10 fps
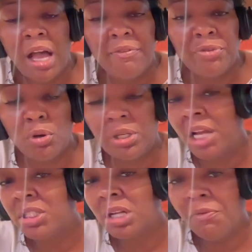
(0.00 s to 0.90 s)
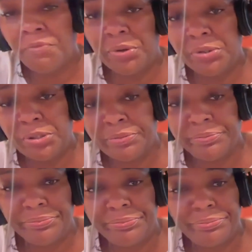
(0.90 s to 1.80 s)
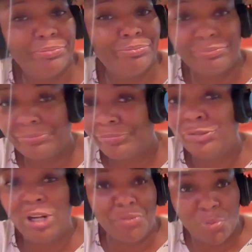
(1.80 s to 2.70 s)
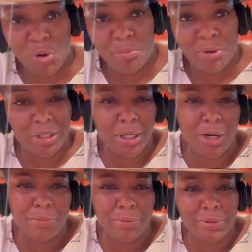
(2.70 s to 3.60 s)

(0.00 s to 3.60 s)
I've DoorDash comforters right from Walmart. Terrible.